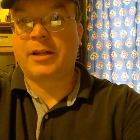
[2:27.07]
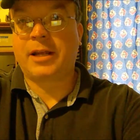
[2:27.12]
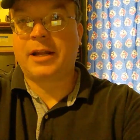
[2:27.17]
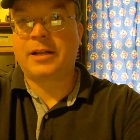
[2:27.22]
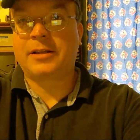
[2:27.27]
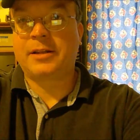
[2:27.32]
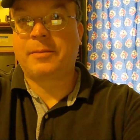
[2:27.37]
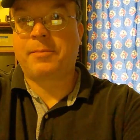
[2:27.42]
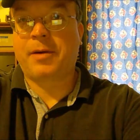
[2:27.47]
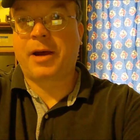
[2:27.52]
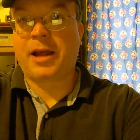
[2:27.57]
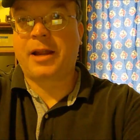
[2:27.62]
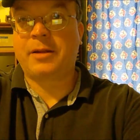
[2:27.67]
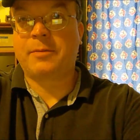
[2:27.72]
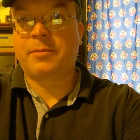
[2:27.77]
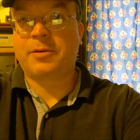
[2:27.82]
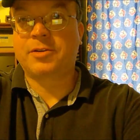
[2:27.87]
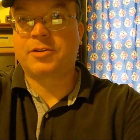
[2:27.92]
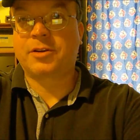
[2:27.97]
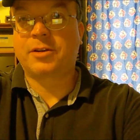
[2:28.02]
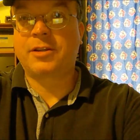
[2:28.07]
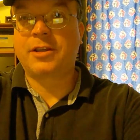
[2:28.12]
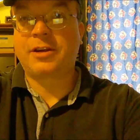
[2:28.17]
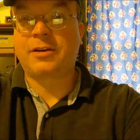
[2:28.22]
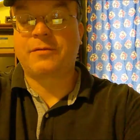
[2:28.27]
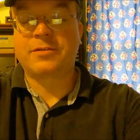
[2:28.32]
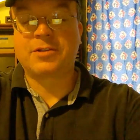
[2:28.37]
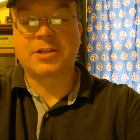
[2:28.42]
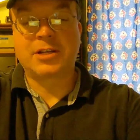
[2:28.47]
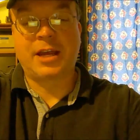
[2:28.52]
I ended up buying a bunch of
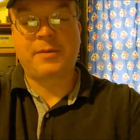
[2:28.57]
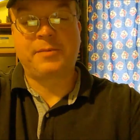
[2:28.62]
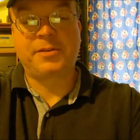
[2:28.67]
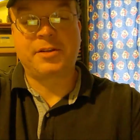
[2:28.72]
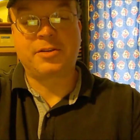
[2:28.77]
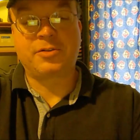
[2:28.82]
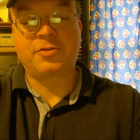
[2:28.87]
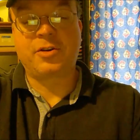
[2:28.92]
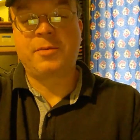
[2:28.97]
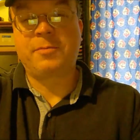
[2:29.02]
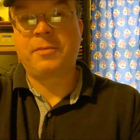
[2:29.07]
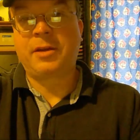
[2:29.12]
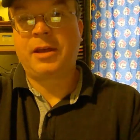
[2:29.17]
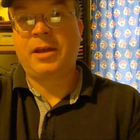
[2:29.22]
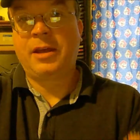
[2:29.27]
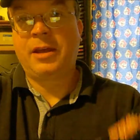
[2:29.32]
ColecoVision games this trip.